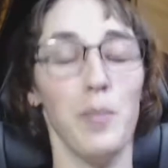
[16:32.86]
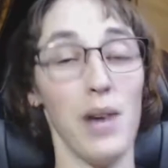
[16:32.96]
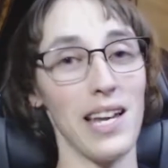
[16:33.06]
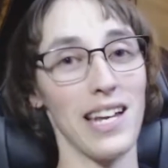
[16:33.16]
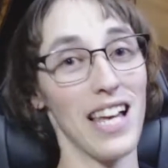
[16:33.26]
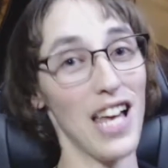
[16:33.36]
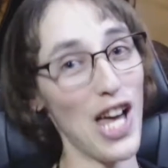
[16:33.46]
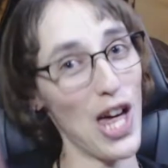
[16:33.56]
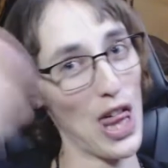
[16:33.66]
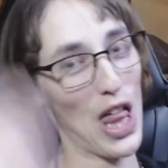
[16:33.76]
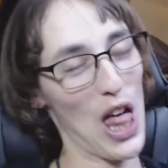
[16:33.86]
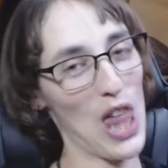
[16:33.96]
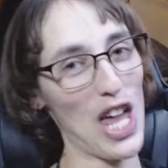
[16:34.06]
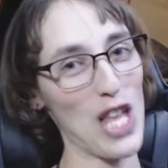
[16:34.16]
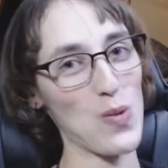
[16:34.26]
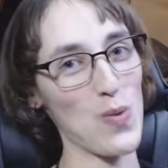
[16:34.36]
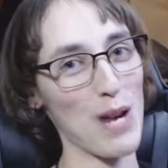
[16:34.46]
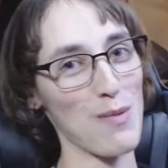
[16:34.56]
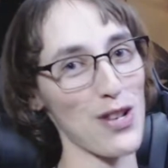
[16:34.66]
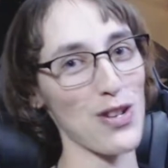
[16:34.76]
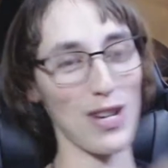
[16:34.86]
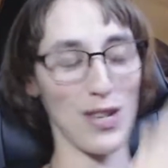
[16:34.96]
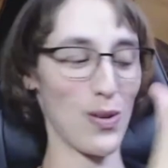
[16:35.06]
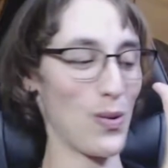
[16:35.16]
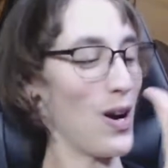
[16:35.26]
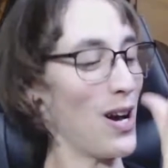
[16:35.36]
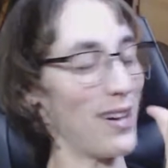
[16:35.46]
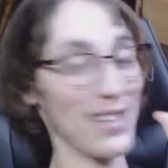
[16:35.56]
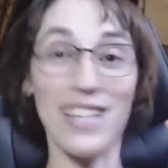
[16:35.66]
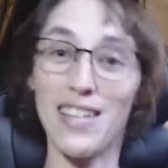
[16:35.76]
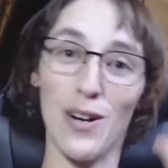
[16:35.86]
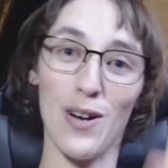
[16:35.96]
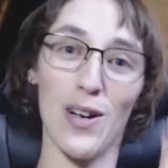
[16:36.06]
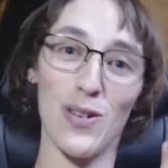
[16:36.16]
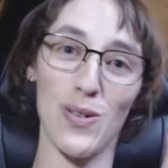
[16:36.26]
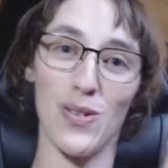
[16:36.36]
but that's where I'm gesturing. So on days that are not